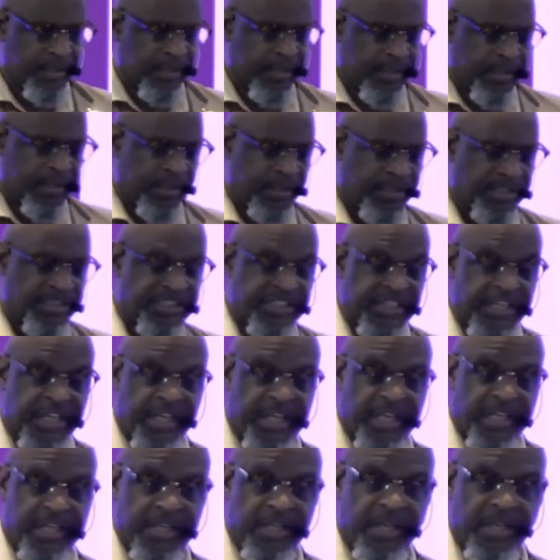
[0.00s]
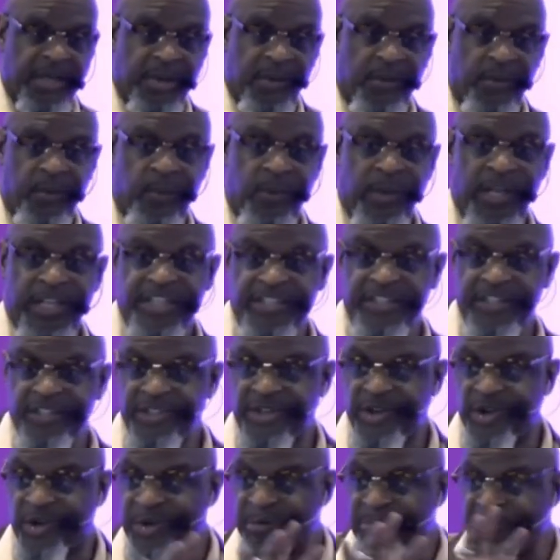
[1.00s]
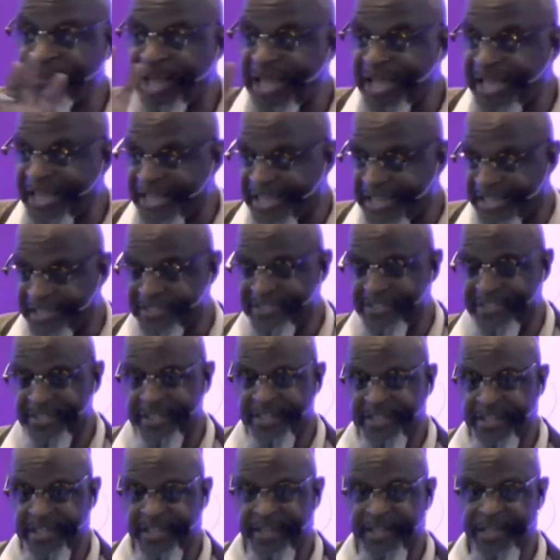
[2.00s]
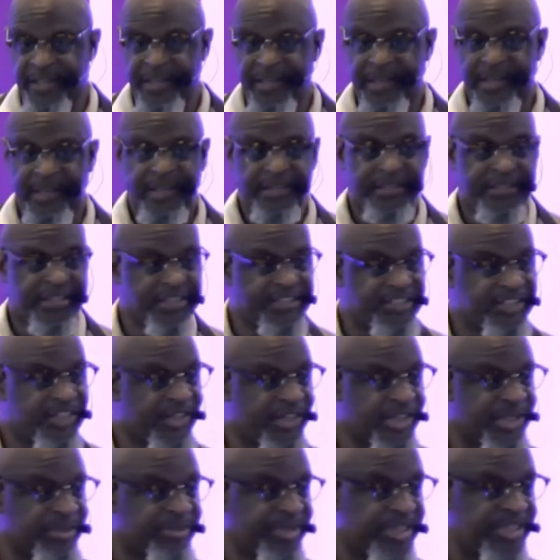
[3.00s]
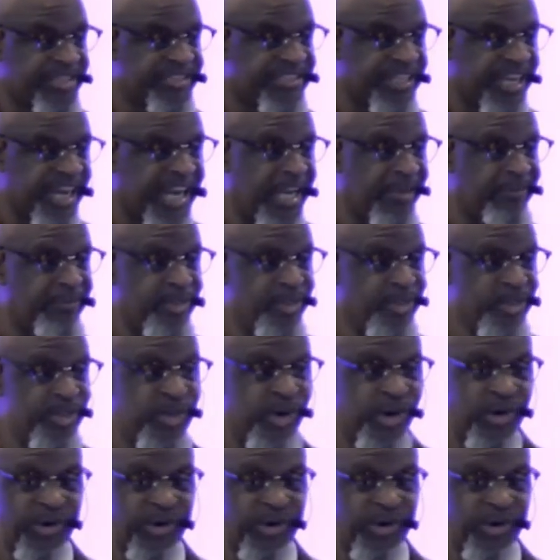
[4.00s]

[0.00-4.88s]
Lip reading: He said, when you go mad, there's going to be a time you go